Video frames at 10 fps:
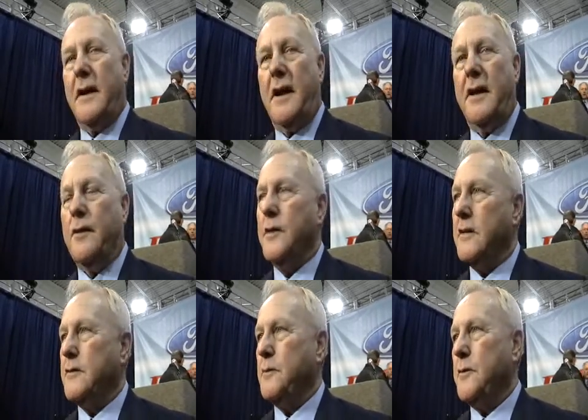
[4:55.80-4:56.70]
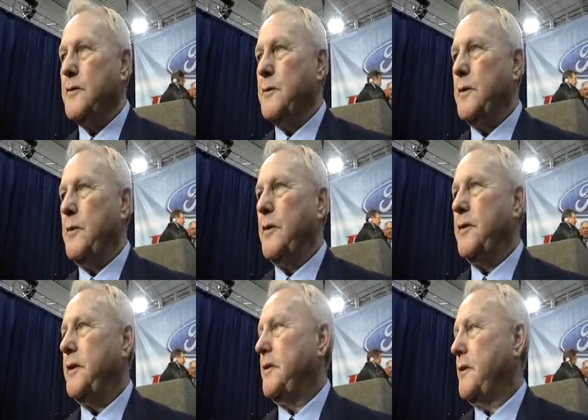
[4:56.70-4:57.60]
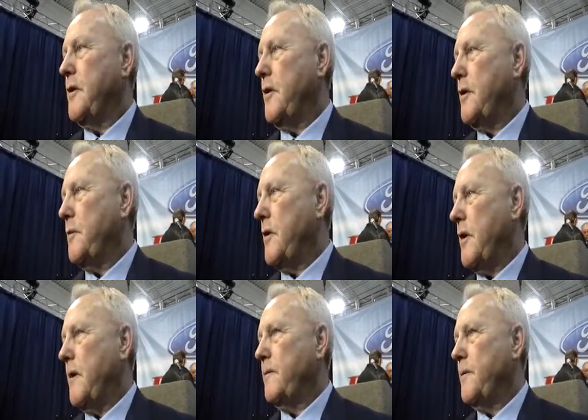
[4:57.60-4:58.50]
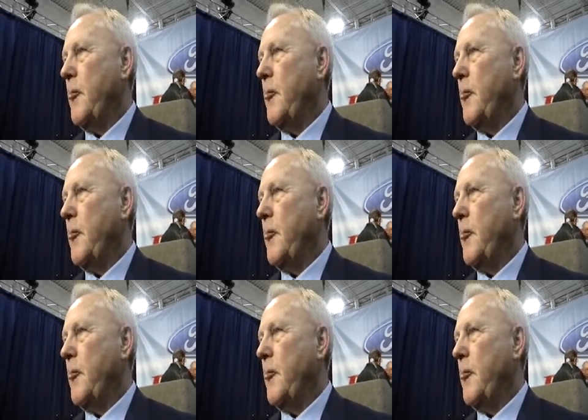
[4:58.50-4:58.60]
and I know that's supposed to be built into the car tomorrow.